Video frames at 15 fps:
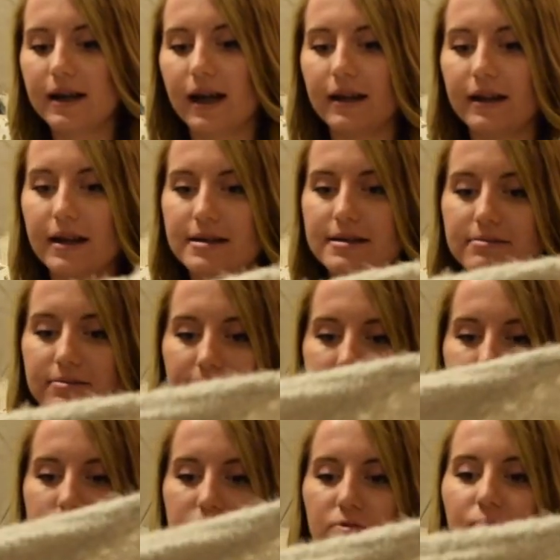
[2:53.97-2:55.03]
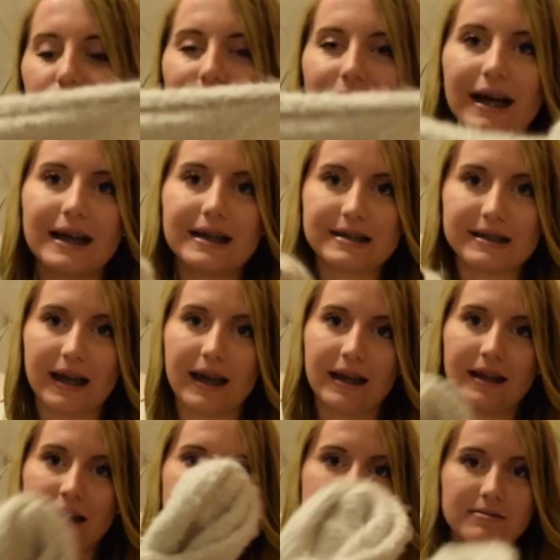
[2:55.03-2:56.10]
and this one is white,
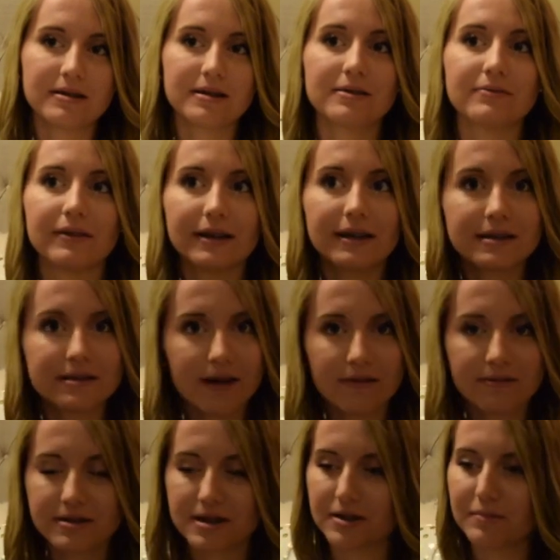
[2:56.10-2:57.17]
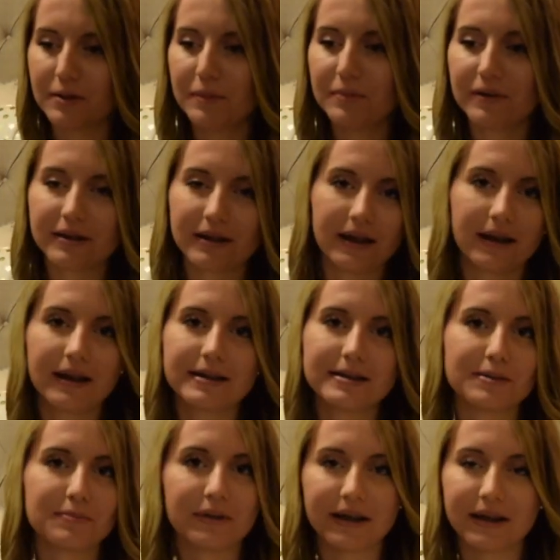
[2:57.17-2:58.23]
and this one is very soft too. People think
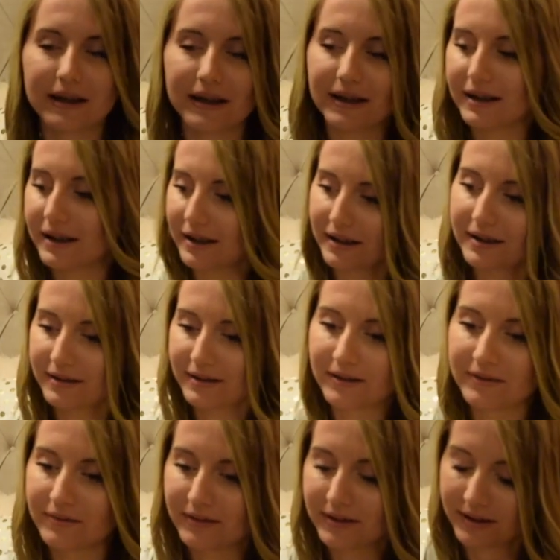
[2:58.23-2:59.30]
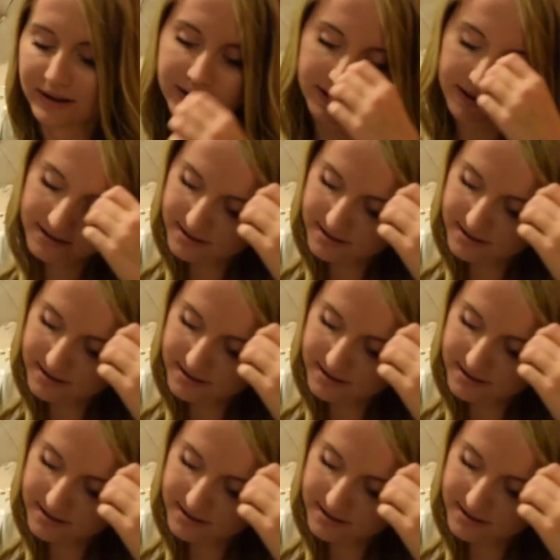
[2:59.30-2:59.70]
it's a blanket, like everyone thinks